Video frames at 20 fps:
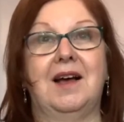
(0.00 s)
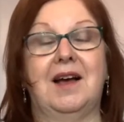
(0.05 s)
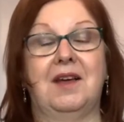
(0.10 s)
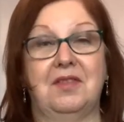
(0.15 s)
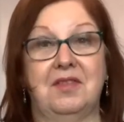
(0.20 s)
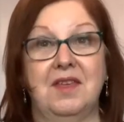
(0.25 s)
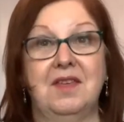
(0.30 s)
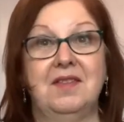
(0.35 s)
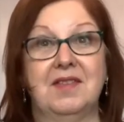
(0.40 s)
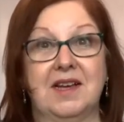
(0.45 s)

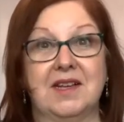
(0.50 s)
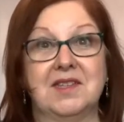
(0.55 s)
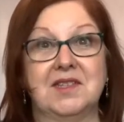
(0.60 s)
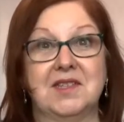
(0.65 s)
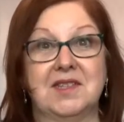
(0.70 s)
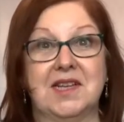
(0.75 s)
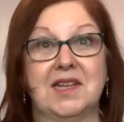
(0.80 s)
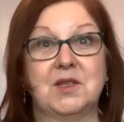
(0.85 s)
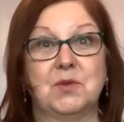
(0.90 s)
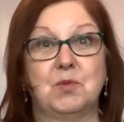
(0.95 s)
think
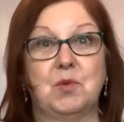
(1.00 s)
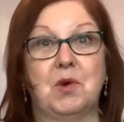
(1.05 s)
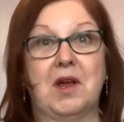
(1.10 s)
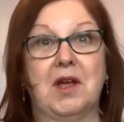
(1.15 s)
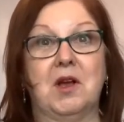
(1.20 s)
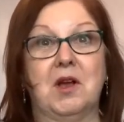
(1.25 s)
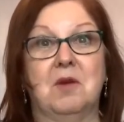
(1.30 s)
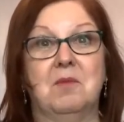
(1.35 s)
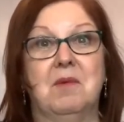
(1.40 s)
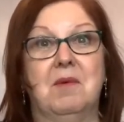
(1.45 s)
that's
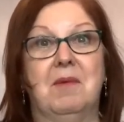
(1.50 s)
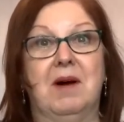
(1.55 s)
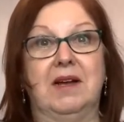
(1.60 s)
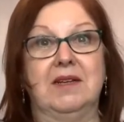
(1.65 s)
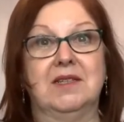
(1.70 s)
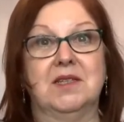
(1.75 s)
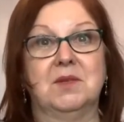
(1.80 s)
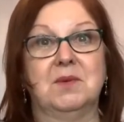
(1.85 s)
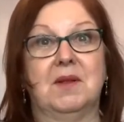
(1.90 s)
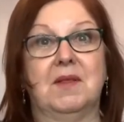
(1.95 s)
preying on my
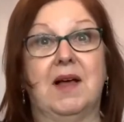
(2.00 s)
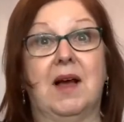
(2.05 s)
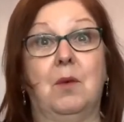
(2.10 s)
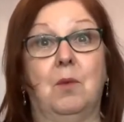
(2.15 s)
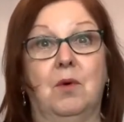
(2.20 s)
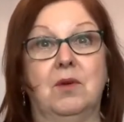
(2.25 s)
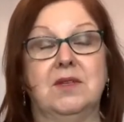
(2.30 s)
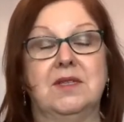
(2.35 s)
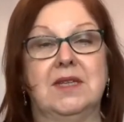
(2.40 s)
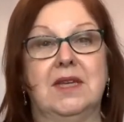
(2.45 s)
mind as well, that I
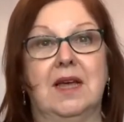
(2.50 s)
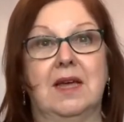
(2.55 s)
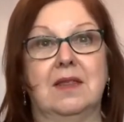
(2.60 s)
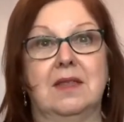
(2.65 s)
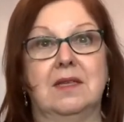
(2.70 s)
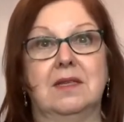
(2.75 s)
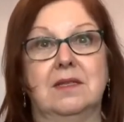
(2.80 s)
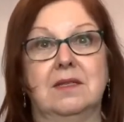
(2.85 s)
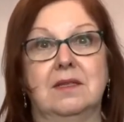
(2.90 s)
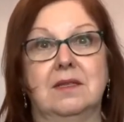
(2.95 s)
want to get
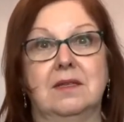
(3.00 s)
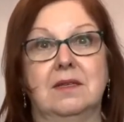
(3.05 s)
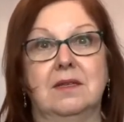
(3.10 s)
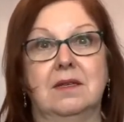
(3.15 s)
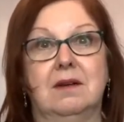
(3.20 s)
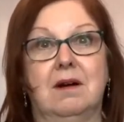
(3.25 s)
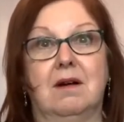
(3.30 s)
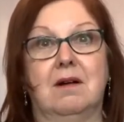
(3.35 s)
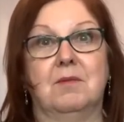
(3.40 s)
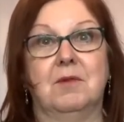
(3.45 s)
this
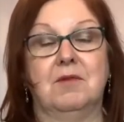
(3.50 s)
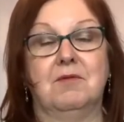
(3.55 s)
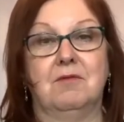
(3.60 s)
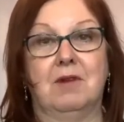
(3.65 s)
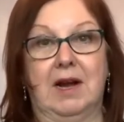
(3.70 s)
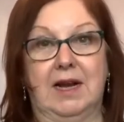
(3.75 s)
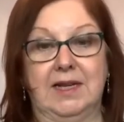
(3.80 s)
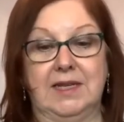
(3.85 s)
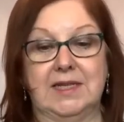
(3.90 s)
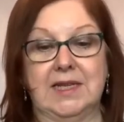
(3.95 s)
garment
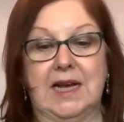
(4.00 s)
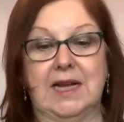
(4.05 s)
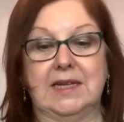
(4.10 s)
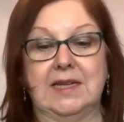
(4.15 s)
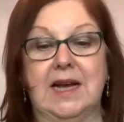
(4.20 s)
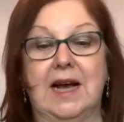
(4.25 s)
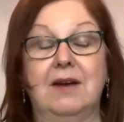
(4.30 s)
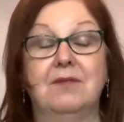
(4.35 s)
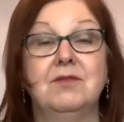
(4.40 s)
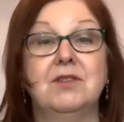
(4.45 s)
right, and
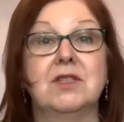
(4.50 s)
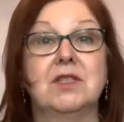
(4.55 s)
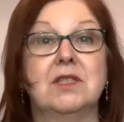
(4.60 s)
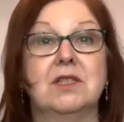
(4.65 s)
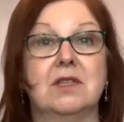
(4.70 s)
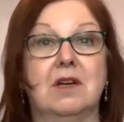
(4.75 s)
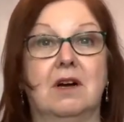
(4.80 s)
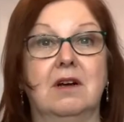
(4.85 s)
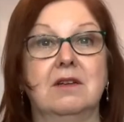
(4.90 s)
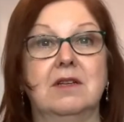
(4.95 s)
I hadn't
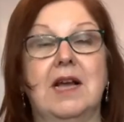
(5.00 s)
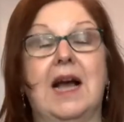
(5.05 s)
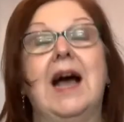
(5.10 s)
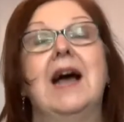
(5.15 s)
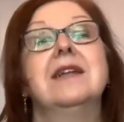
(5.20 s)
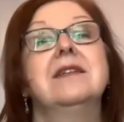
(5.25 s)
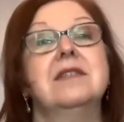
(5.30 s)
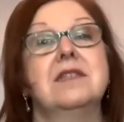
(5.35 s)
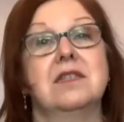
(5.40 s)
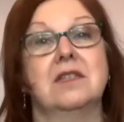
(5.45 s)

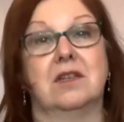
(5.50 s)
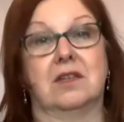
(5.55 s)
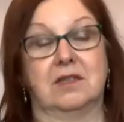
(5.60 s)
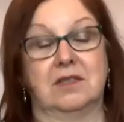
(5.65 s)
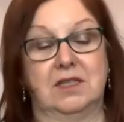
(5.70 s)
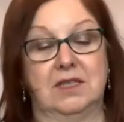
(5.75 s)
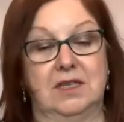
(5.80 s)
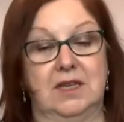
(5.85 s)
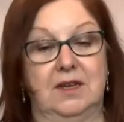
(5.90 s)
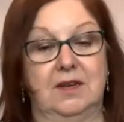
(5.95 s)

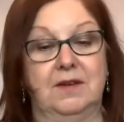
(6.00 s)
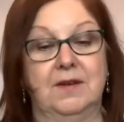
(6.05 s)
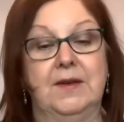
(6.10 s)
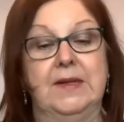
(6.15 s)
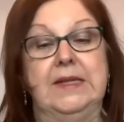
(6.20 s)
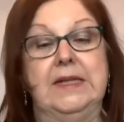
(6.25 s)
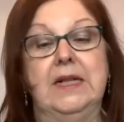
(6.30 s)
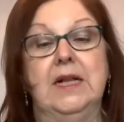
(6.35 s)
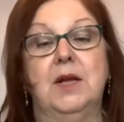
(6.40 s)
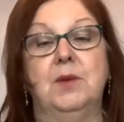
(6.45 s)
started it
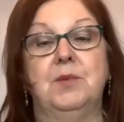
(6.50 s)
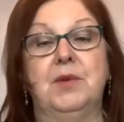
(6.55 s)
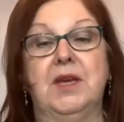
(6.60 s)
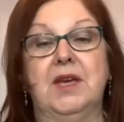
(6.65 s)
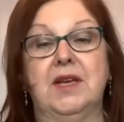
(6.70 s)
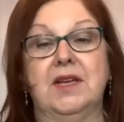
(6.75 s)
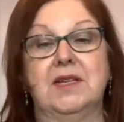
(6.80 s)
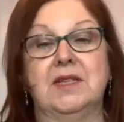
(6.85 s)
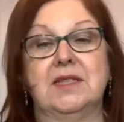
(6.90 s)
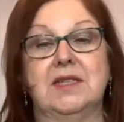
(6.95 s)

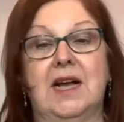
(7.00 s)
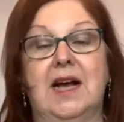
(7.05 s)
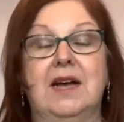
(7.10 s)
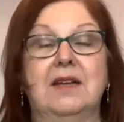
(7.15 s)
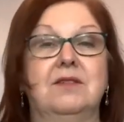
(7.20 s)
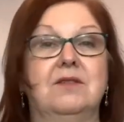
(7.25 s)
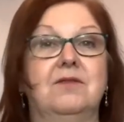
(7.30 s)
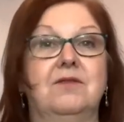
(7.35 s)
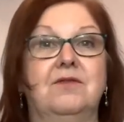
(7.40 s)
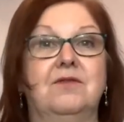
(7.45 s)
because I
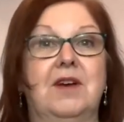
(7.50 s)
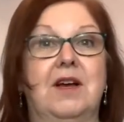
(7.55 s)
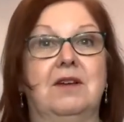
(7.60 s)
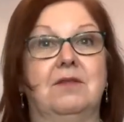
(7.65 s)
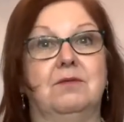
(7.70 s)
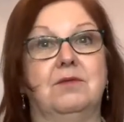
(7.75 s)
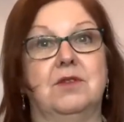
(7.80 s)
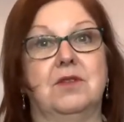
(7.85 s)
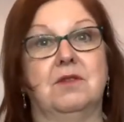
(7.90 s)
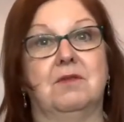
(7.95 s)
hadn't
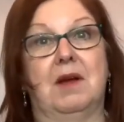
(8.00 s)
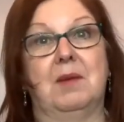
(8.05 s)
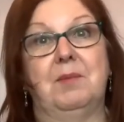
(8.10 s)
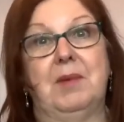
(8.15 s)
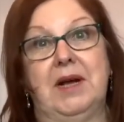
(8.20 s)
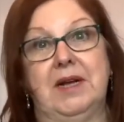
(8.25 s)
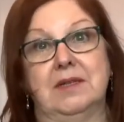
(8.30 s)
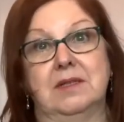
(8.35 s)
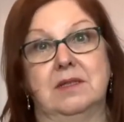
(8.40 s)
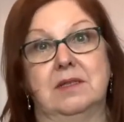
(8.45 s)
found the right
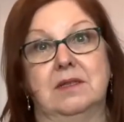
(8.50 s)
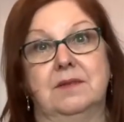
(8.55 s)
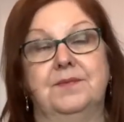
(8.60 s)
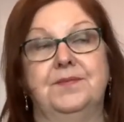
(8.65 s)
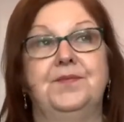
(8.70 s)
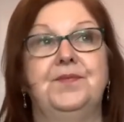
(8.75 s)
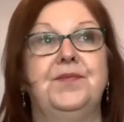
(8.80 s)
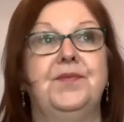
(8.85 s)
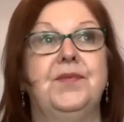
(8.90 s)
pattern.